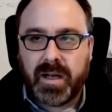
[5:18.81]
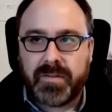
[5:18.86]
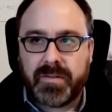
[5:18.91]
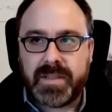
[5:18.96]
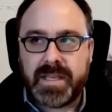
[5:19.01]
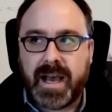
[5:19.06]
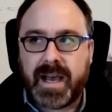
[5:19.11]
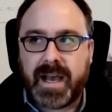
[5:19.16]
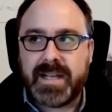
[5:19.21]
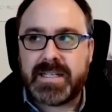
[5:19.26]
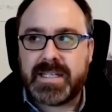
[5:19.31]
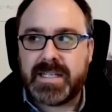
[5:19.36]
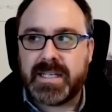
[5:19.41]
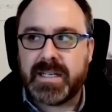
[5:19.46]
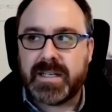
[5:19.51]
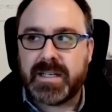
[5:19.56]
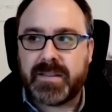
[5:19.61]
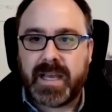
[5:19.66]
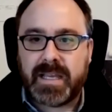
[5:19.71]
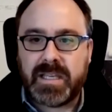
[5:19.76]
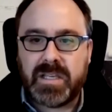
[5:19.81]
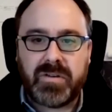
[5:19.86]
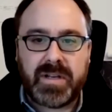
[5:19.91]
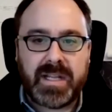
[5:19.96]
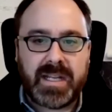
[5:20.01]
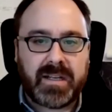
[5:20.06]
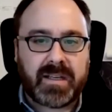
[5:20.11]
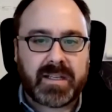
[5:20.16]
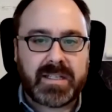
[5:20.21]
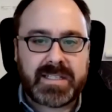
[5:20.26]
The idea that you
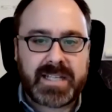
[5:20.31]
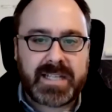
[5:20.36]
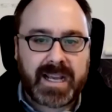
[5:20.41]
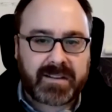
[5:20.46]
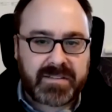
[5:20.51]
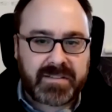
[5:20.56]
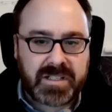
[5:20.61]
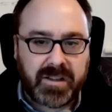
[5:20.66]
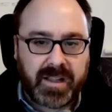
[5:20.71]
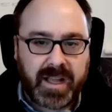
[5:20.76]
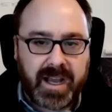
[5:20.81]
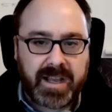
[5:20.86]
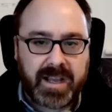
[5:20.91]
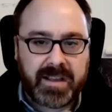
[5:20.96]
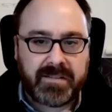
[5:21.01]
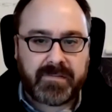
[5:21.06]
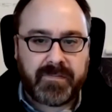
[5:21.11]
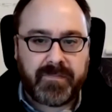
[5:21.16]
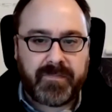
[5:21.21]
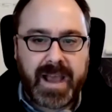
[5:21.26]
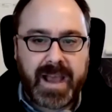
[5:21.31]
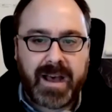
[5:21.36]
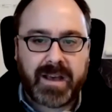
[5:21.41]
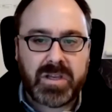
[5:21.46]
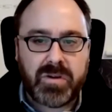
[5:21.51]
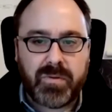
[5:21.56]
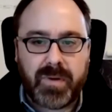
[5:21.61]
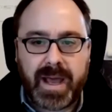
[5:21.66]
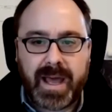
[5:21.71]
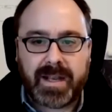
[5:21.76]
need contextualized
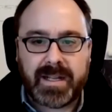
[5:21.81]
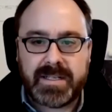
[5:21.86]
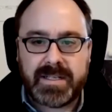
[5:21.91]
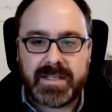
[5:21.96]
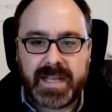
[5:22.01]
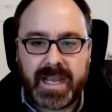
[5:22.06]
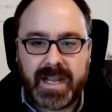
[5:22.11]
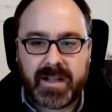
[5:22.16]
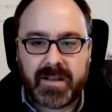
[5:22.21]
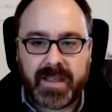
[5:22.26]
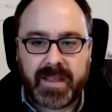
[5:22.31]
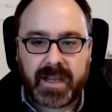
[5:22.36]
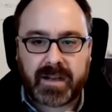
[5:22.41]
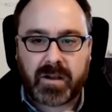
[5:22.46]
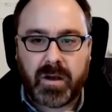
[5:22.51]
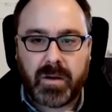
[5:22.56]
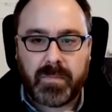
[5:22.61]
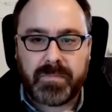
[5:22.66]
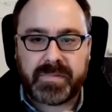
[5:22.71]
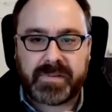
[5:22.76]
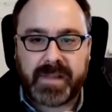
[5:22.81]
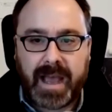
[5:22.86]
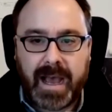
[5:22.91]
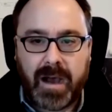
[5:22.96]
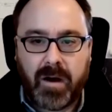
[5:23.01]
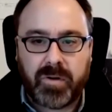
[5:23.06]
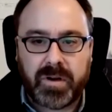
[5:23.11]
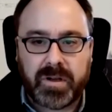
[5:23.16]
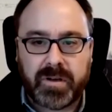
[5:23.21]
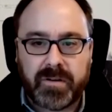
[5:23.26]
value-added data that comes
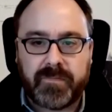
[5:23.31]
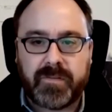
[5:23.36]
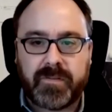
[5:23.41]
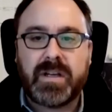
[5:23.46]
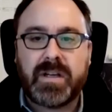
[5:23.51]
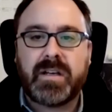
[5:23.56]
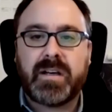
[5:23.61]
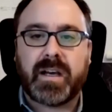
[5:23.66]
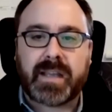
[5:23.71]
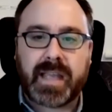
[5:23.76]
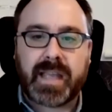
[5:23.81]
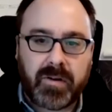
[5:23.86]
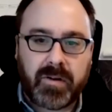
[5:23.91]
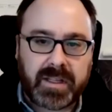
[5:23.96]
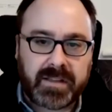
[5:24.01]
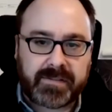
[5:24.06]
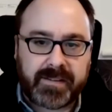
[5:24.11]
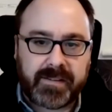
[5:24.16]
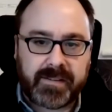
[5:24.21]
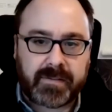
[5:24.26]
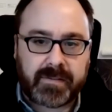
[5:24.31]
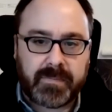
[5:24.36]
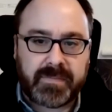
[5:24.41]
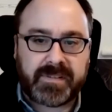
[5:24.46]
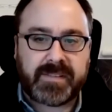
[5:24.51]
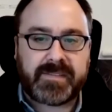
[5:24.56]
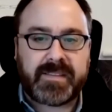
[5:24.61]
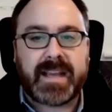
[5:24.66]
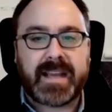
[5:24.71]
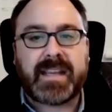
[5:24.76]
out of accounting systems
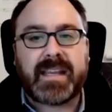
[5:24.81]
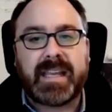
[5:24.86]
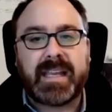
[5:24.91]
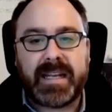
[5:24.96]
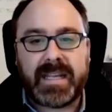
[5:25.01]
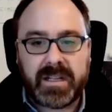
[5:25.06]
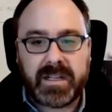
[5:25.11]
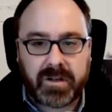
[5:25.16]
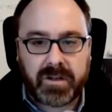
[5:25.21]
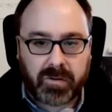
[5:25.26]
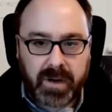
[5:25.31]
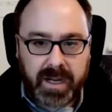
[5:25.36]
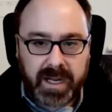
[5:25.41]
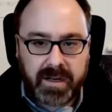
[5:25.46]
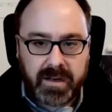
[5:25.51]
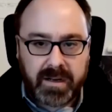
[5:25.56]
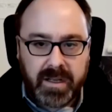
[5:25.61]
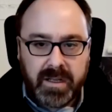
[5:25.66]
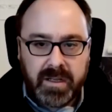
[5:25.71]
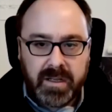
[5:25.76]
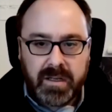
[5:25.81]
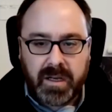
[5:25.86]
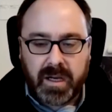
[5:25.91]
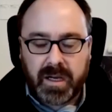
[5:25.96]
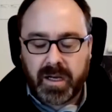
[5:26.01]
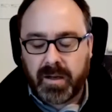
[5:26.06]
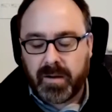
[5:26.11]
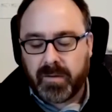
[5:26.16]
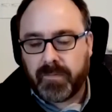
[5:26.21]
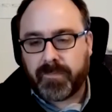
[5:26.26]
that then can integrate
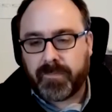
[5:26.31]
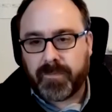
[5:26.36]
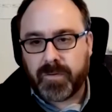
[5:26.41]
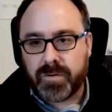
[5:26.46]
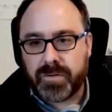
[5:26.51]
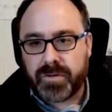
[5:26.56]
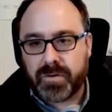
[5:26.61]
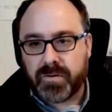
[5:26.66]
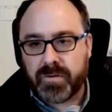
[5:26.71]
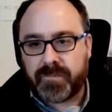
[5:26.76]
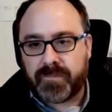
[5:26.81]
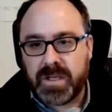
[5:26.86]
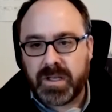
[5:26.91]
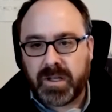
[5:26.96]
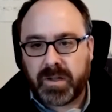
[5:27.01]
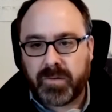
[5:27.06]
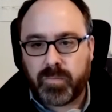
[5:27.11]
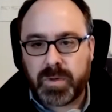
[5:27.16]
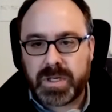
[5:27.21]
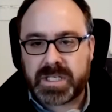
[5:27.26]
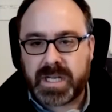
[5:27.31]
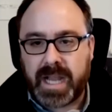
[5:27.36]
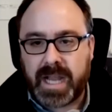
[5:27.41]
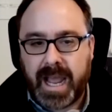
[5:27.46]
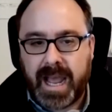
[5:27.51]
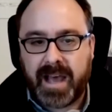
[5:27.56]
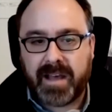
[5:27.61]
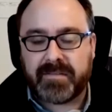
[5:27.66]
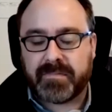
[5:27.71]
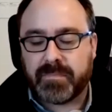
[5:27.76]
further afield, which
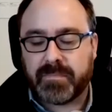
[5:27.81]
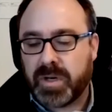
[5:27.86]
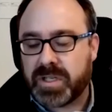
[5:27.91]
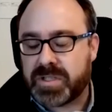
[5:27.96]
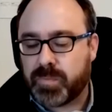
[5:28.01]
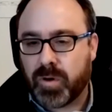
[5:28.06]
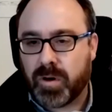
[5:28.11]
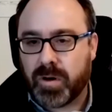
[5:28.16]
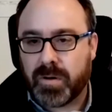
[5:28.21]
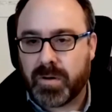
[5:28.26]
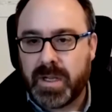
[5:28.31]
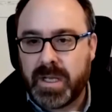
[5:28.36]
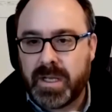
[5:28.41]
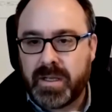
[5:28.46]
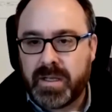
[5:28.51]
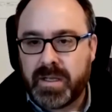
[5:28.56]
has much more